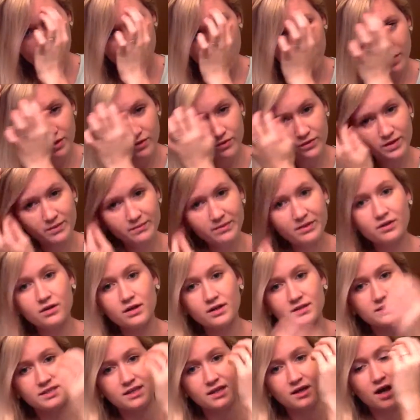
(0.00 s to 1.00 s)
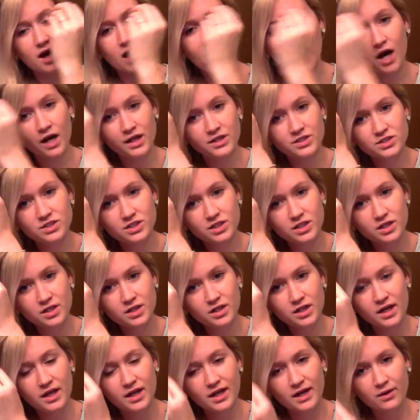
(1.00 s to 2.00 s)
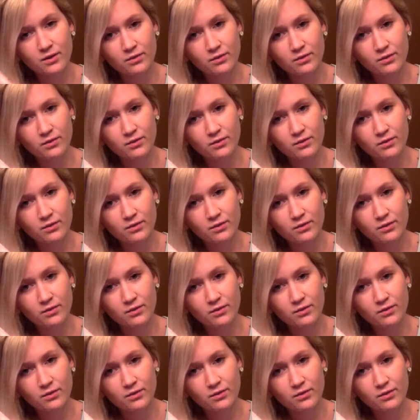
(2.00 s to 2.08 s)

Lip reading: we're going to be crossing under,